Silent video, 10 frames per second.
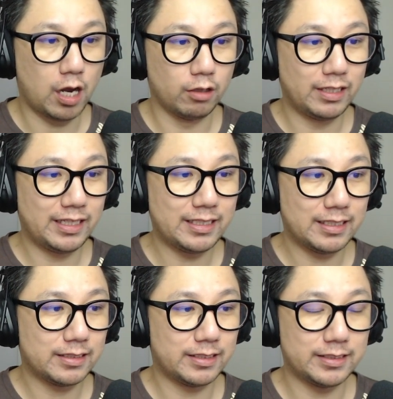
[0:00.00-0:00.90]
I'll link
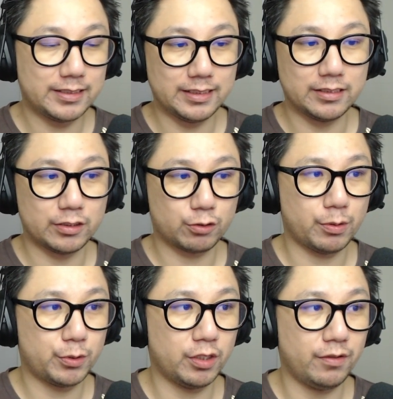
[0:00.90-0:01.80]
this in the
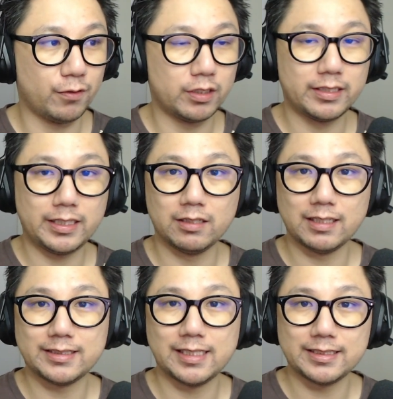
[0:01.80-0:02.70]
description for the
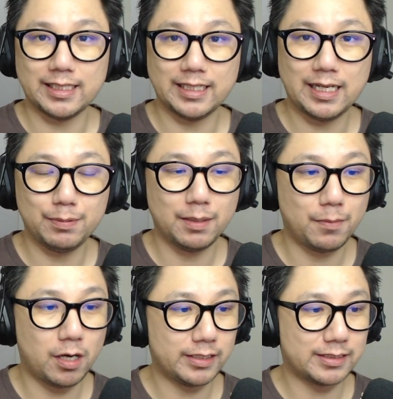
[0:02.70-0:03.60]
DLSS enabler
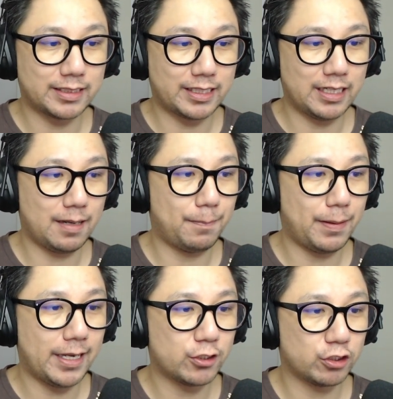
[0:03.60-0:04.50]
mod. It's a GitHub
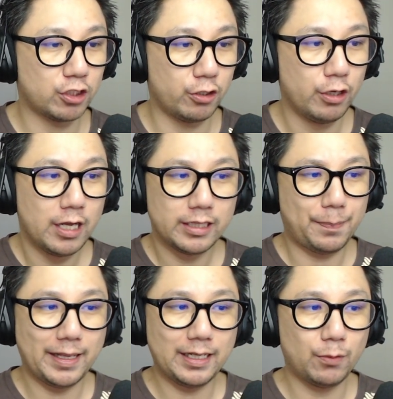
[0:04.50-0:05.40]
page. So
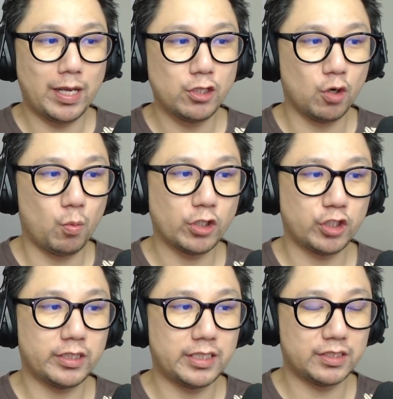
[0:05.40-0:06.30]
depending when you're
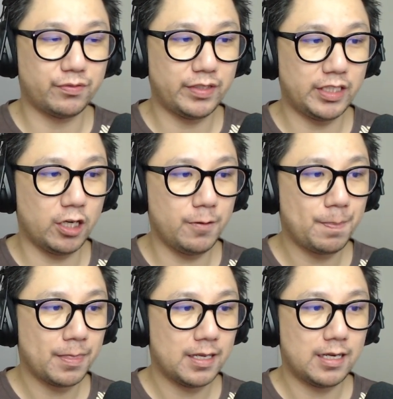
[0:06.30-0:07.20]
watching this video,
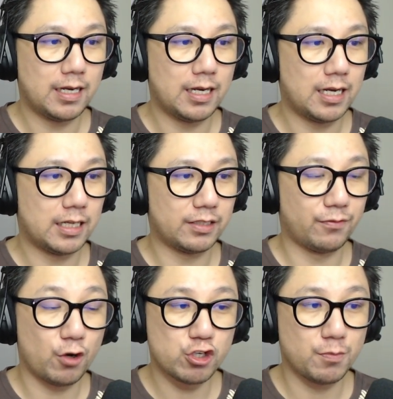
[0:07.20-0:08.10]
uh, the
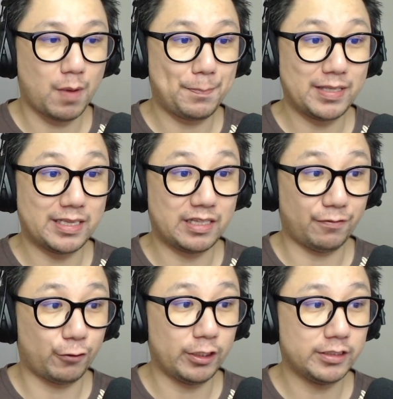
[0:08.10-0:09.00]
version might be
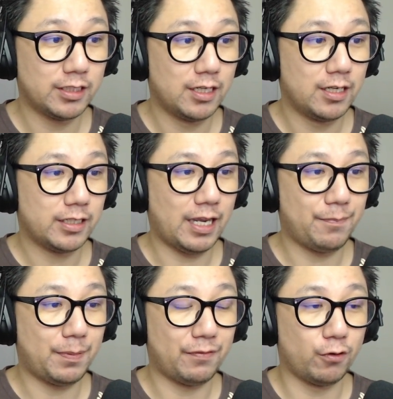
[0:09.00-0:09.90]
different. Okay,
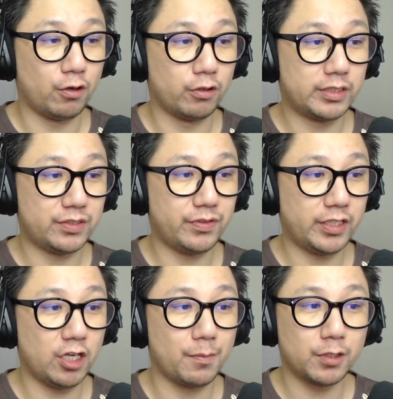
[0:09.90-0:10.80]
but for this
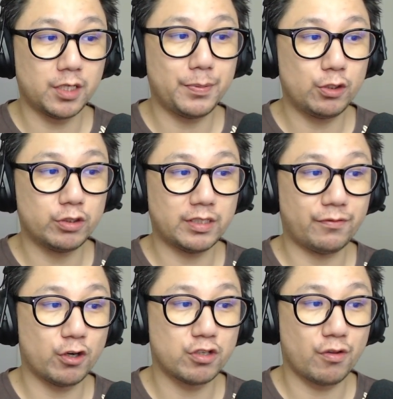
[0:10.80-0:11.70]
video, I'm going to be using
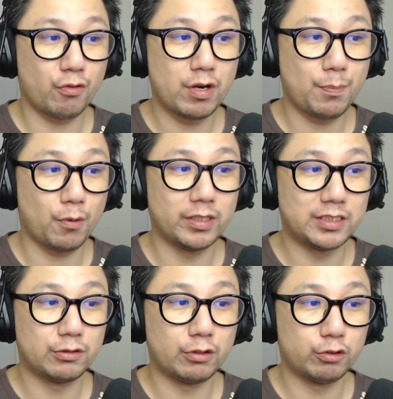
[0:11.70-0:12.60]
version
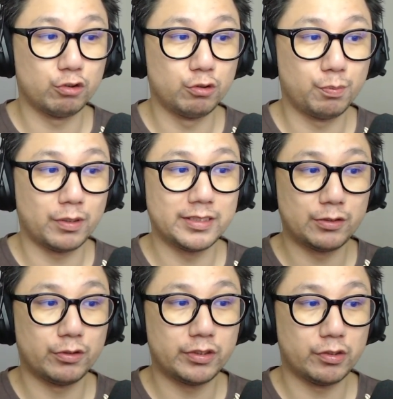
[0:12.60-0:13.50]

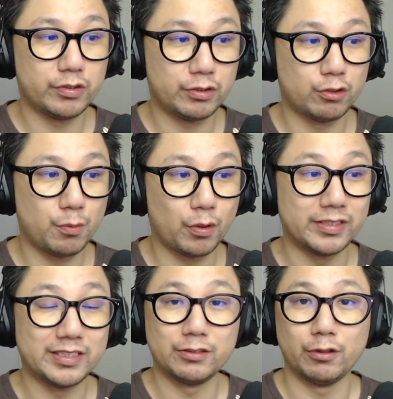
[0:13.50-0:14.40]

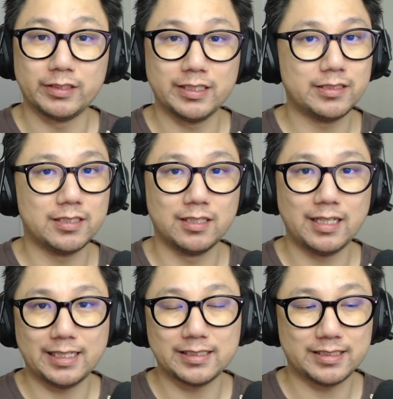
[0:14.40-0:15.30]
3.02.000.0. This is the
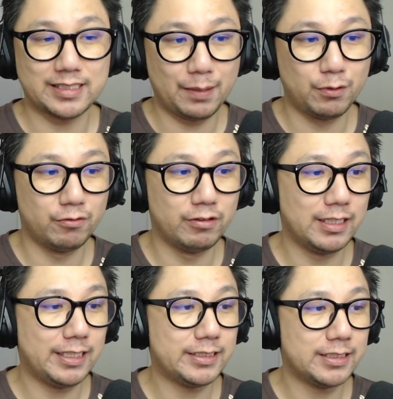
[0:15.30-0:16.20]
latest stable
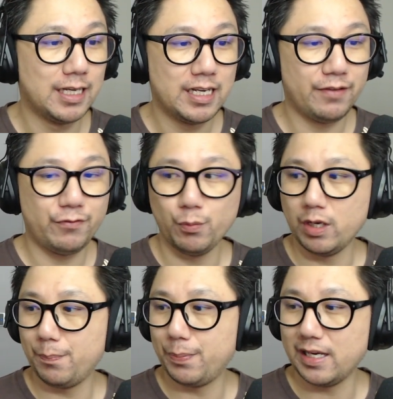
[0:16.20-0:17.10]
release. If you
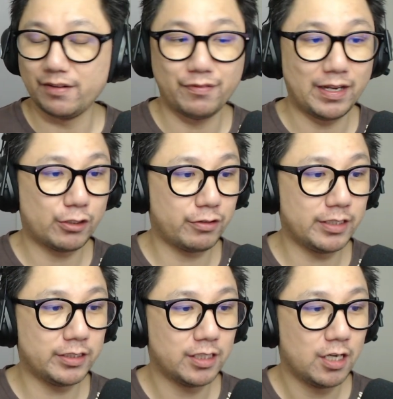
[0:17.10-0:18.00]
want to be
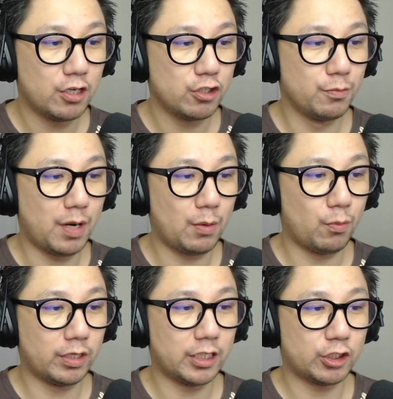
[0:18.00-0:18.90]
adventurous, you might
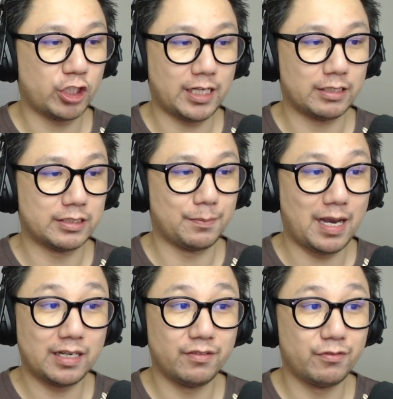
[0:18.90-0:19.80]
want to check out some other